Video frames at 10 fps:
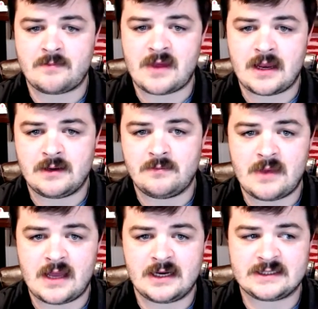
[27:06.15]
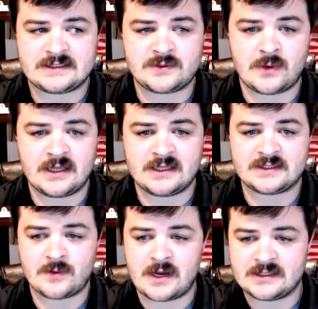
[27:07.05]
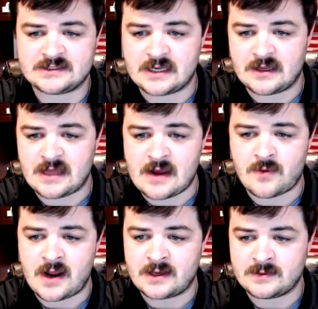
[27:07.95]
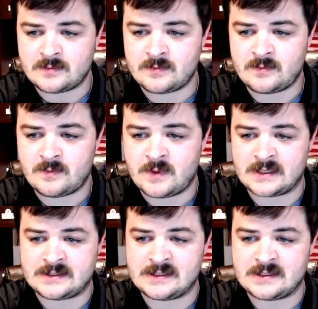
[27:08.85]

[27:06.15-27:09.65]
made us sway this way instead of that way. But